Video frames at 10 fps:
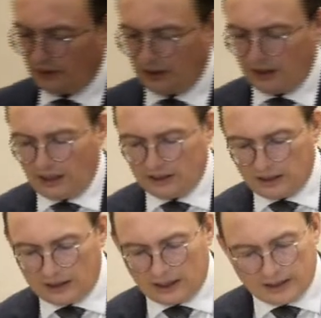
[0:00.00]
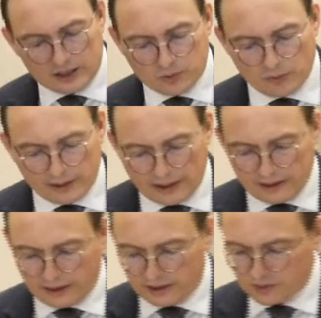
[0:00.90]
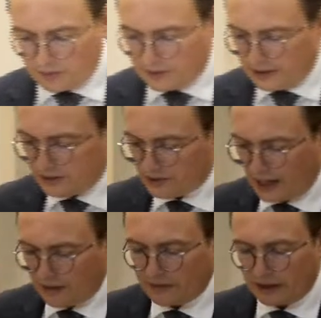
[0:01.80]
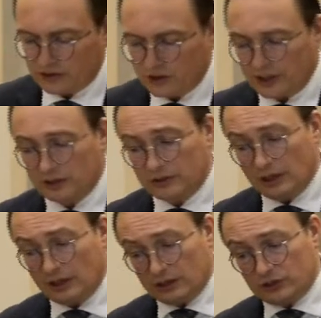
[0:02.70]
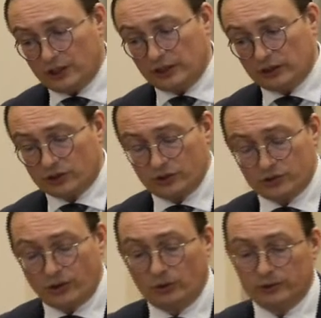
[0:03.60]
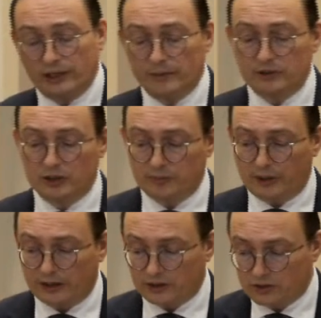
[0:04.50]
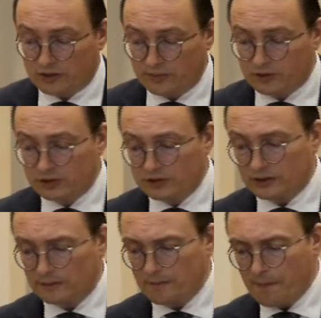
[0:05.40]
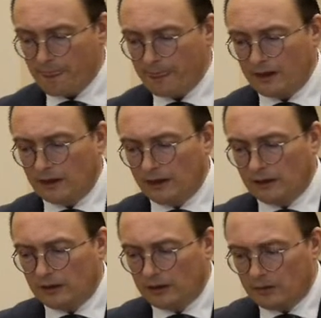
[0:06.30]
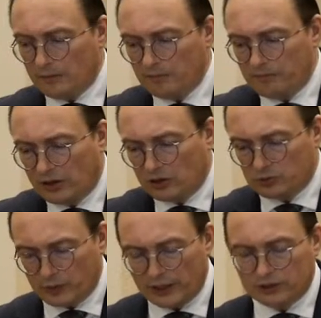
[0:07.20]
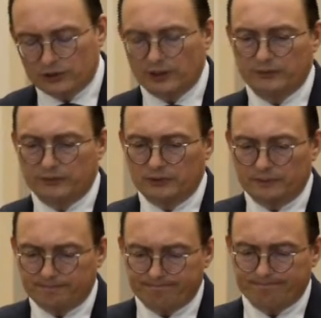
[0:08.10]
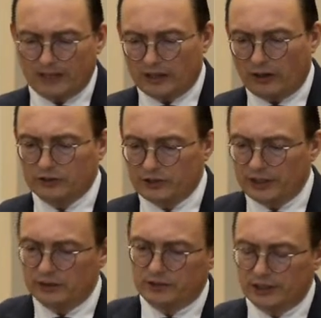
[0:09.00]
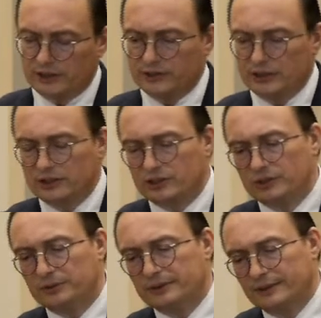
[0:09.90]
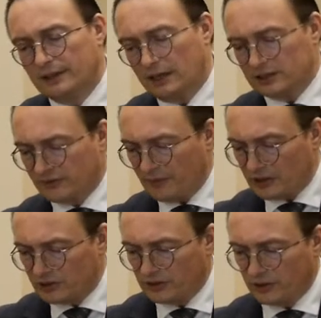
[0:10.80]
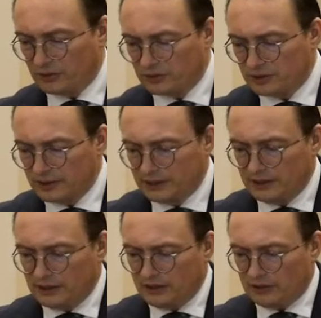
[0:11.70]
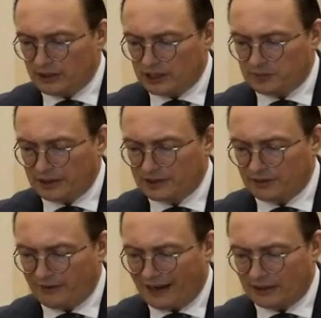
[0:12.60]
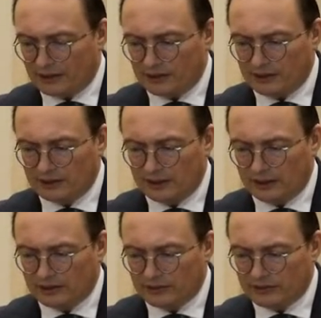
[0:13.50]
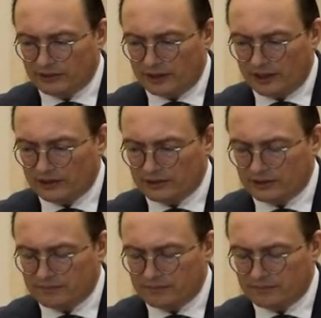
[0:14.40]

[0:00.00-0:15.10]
And that's what we need. That's what we need to have that zeal. A zeal that's controlled and limited by the Scriptures. Because we are sinful, and our zeal turns into, as I've mentioned, those aspects of anger and